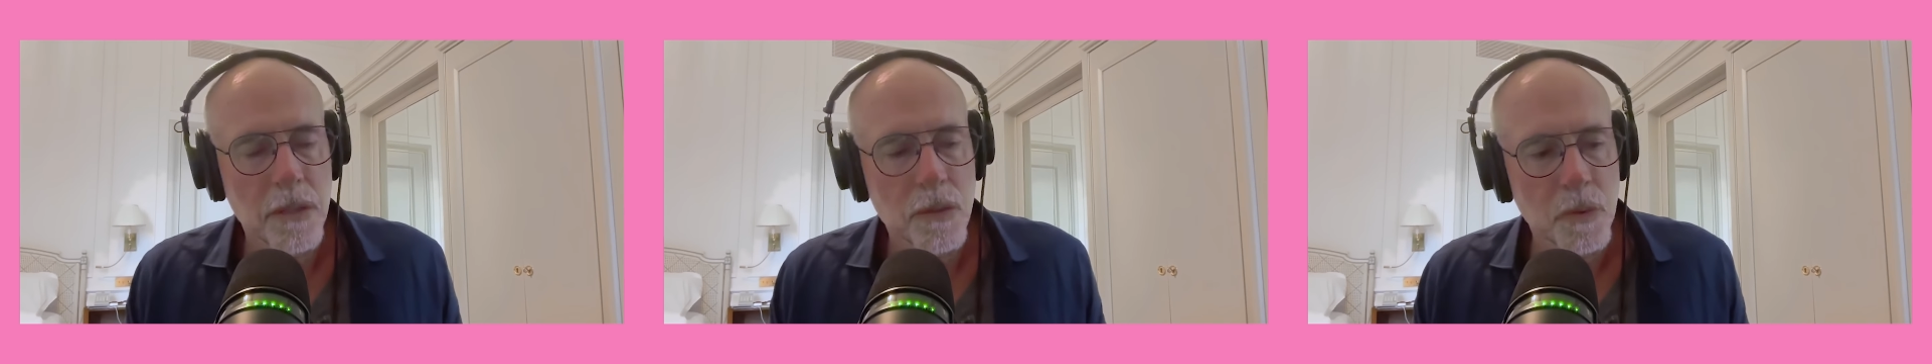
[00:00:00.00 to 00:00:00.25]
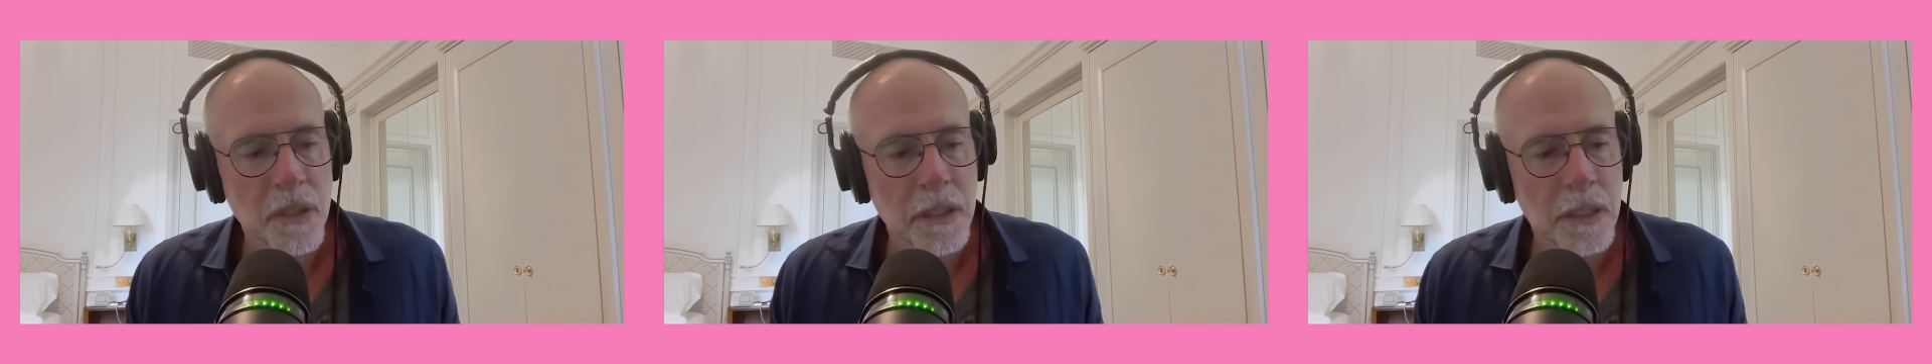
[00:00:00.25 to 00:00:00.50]

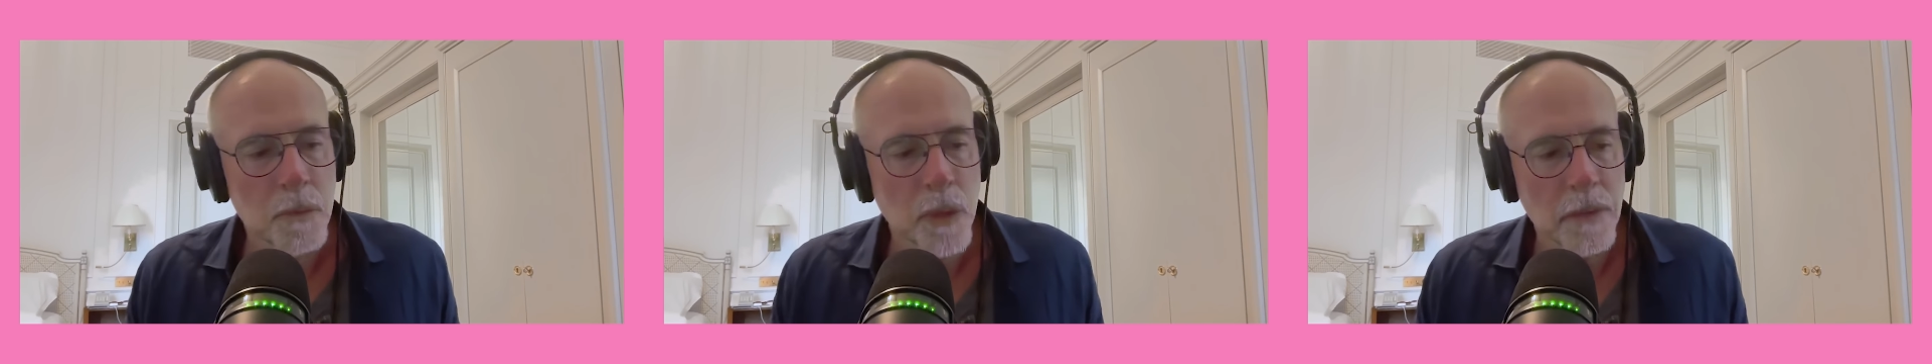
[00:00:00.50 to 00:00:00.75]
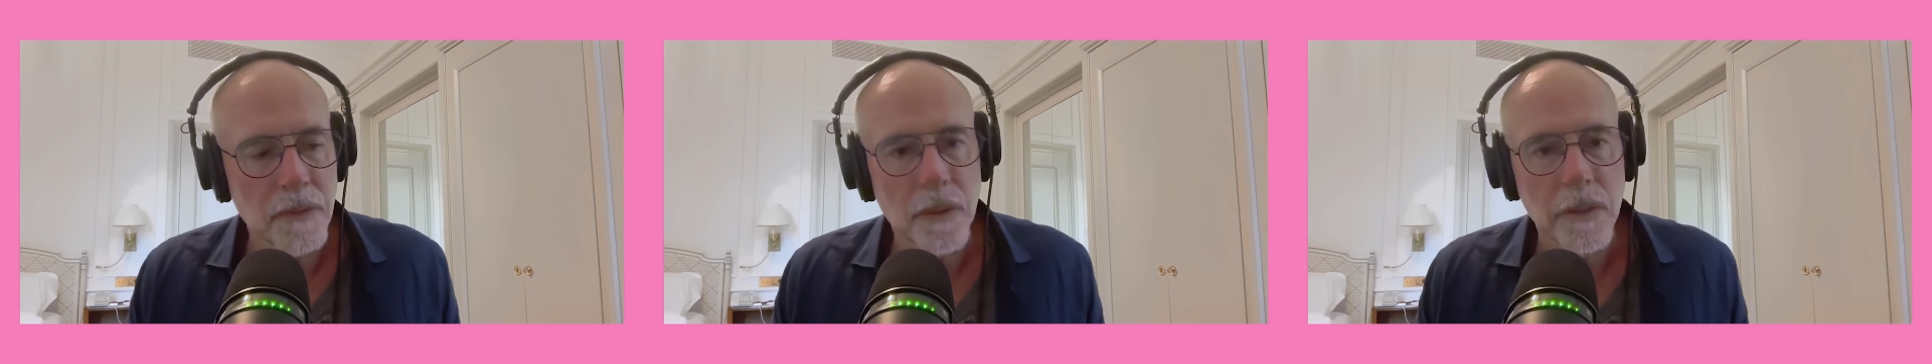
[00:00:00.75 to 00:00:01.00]
It's really
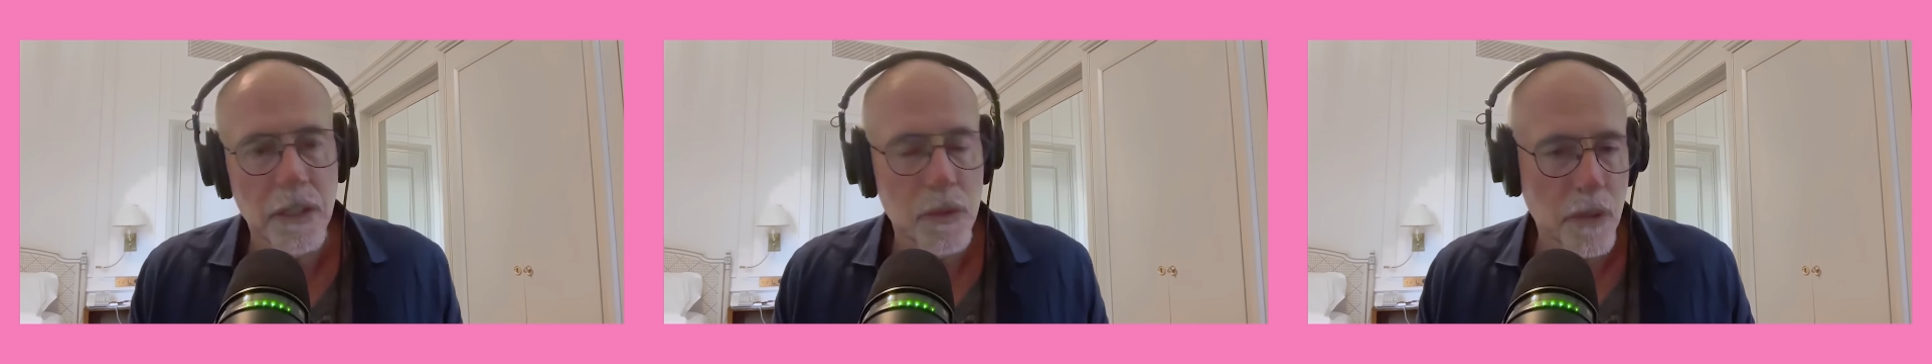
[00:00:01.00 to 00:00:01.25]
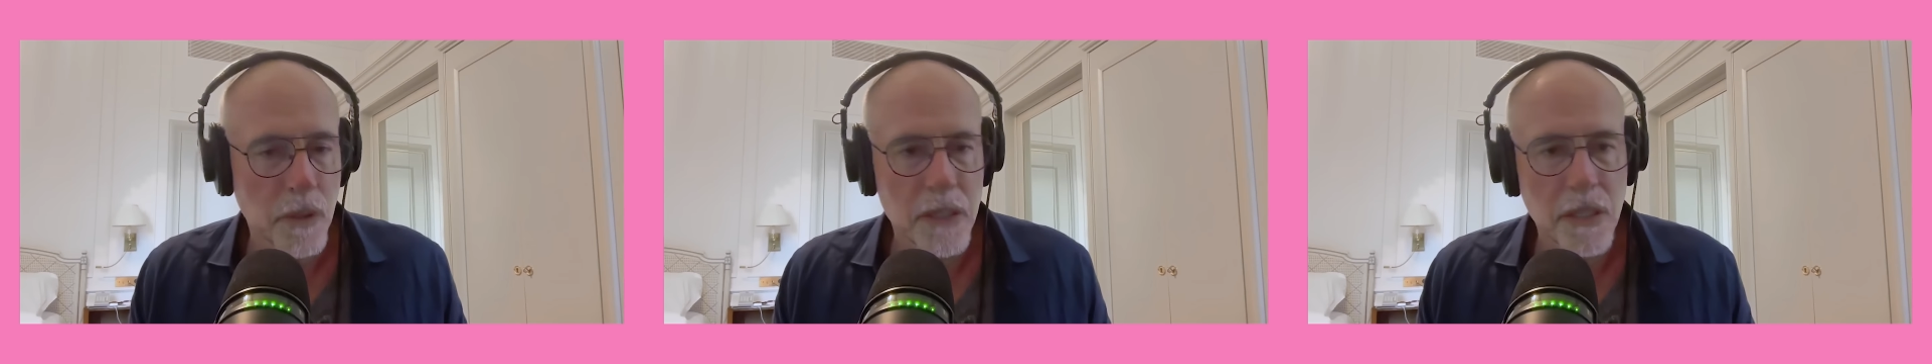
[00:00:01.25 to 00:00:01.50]
wonderful. They
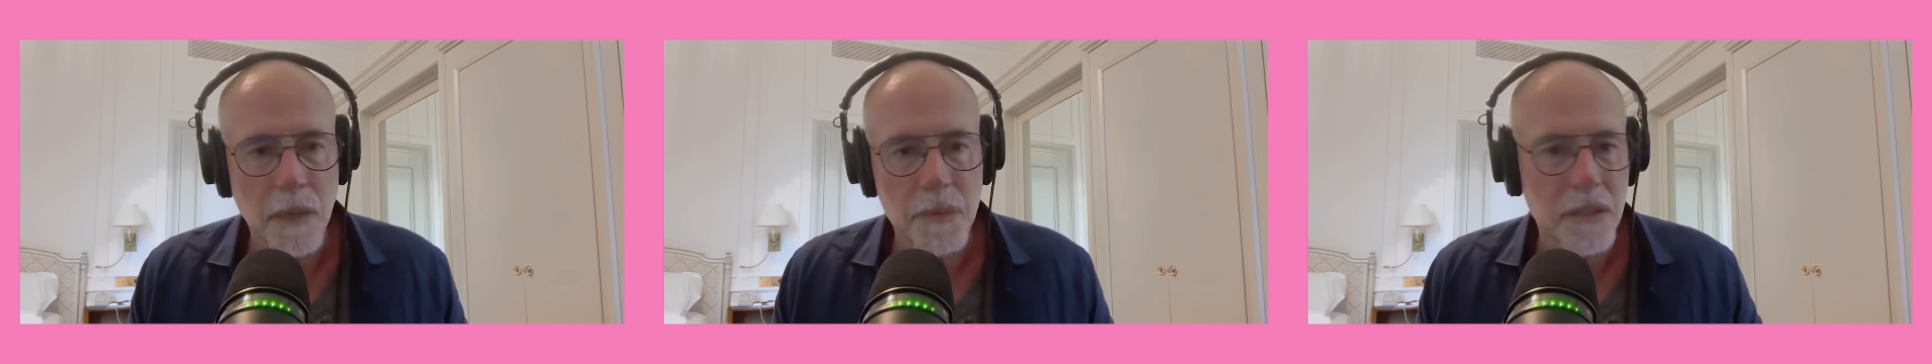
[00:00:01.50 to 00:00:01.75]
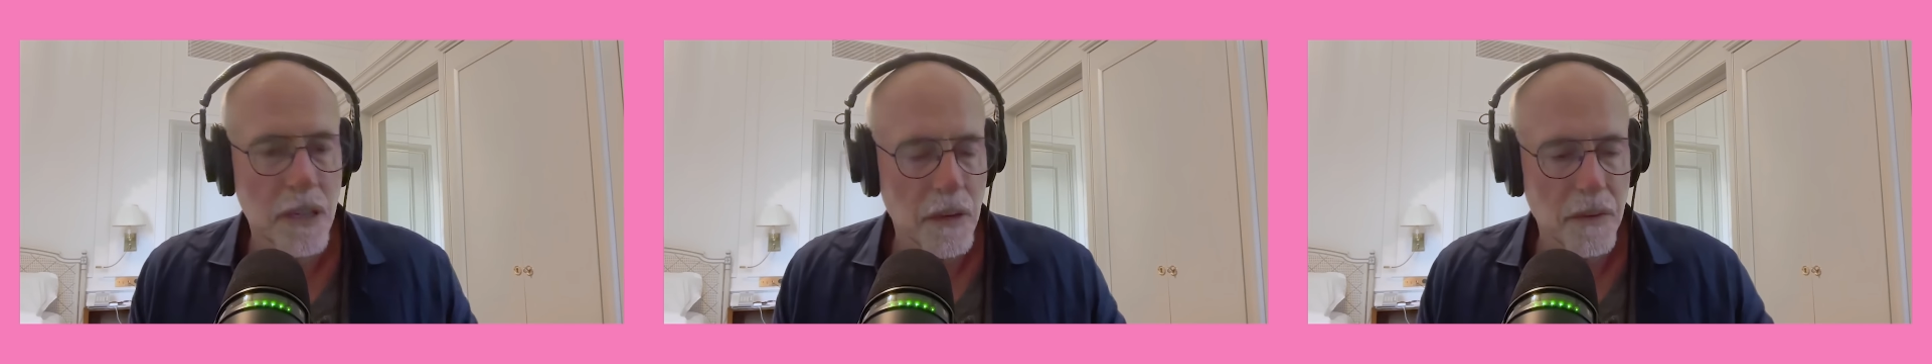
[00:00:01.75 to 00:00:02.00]
do a great job.
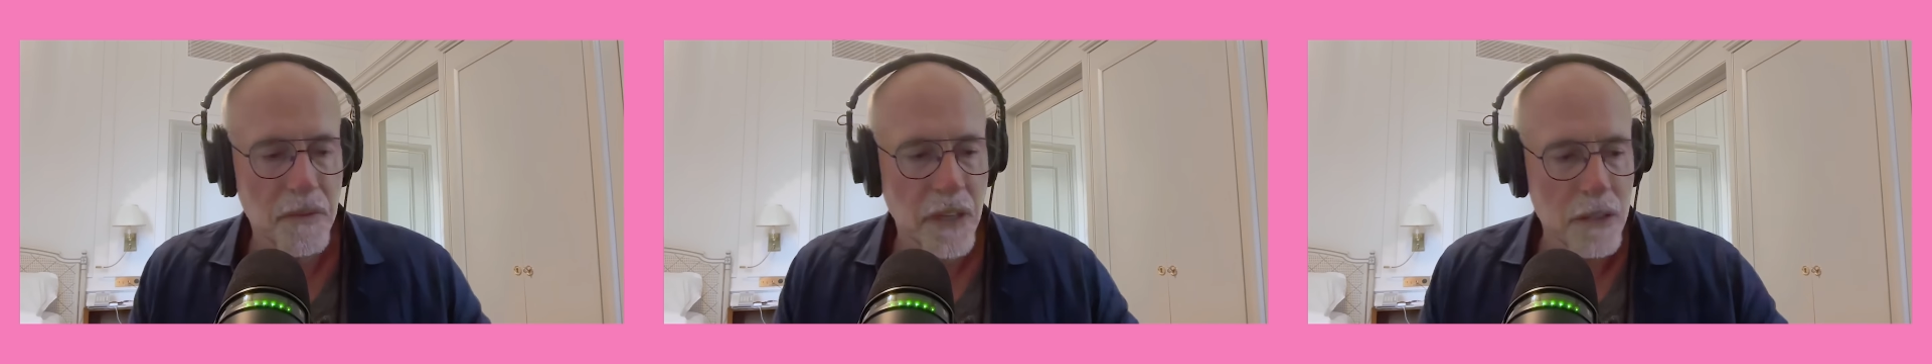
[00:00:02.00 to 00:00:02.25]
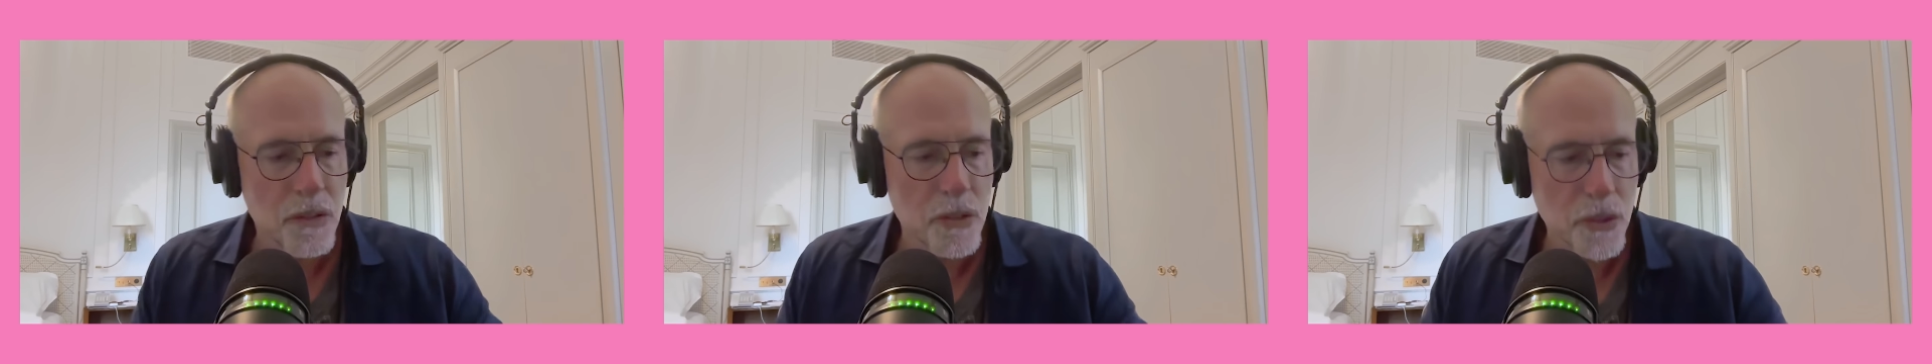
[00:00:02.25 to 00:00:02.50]
The South of
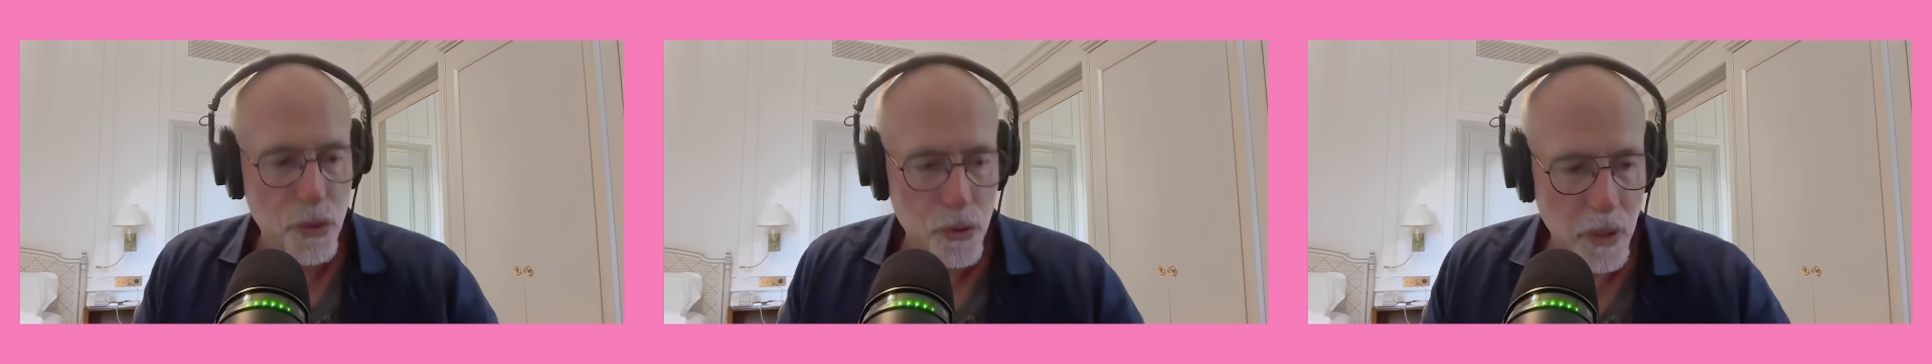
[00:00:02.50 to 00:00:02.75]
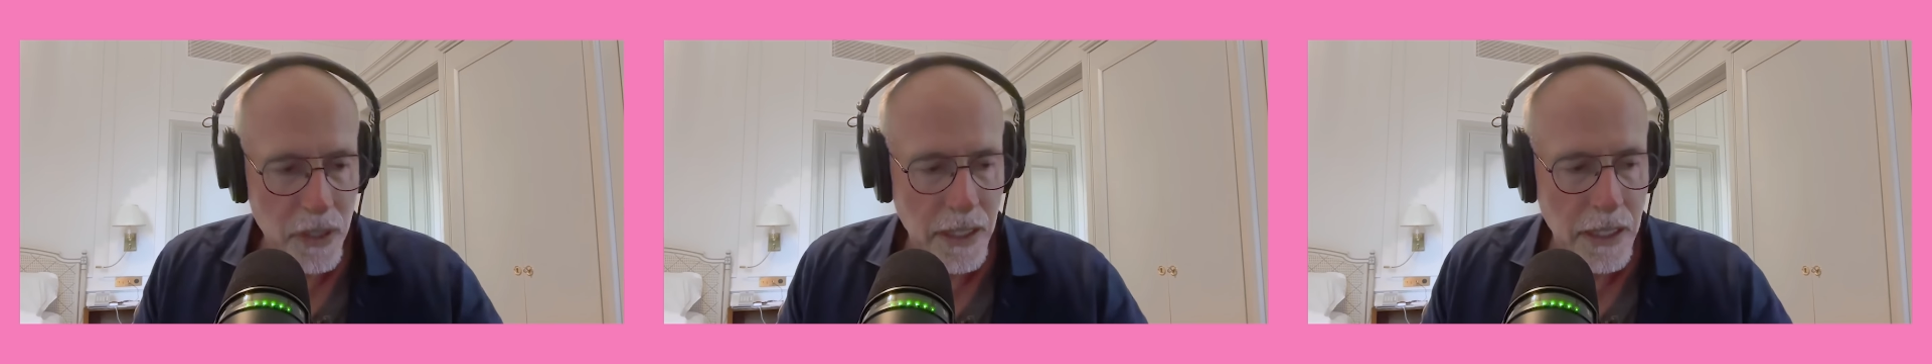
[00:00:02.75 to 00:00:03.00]
France is
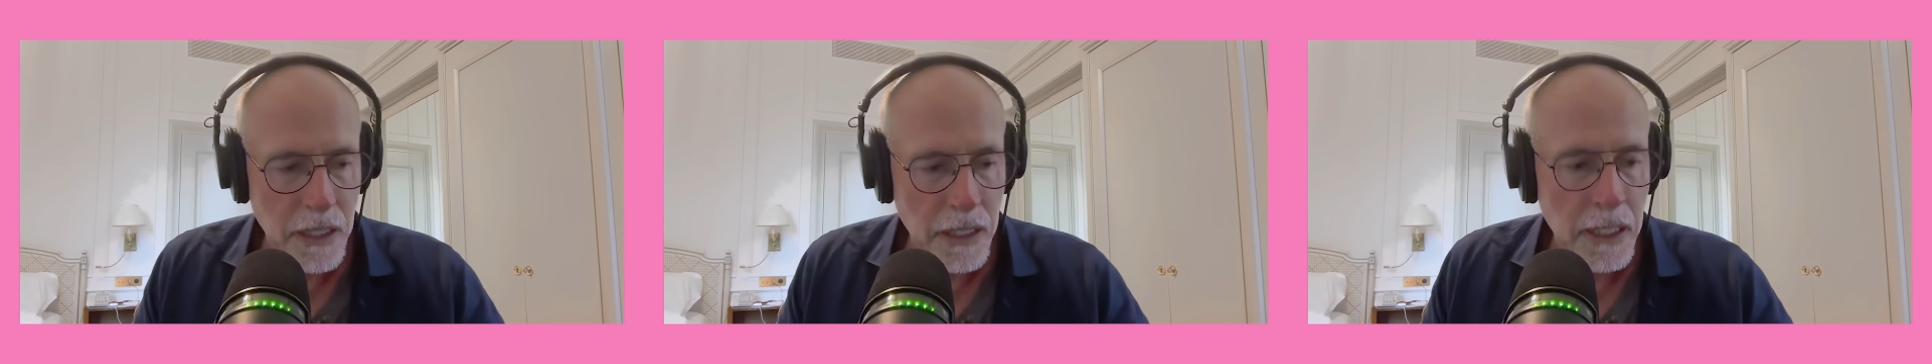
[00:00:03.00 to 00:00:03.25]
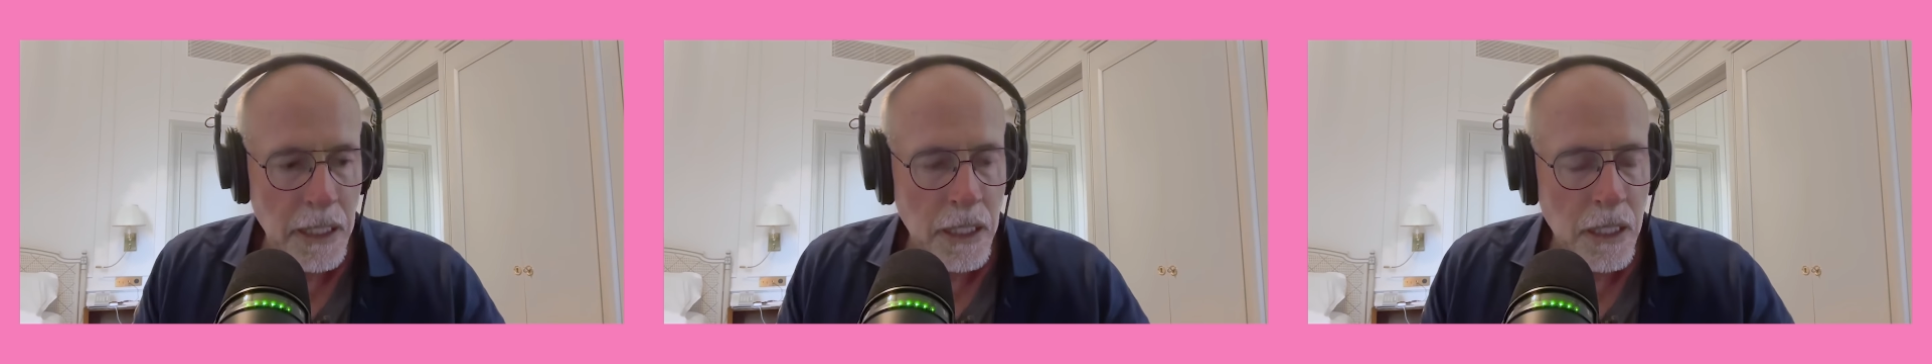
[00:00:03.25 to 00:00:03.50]
extraordinary.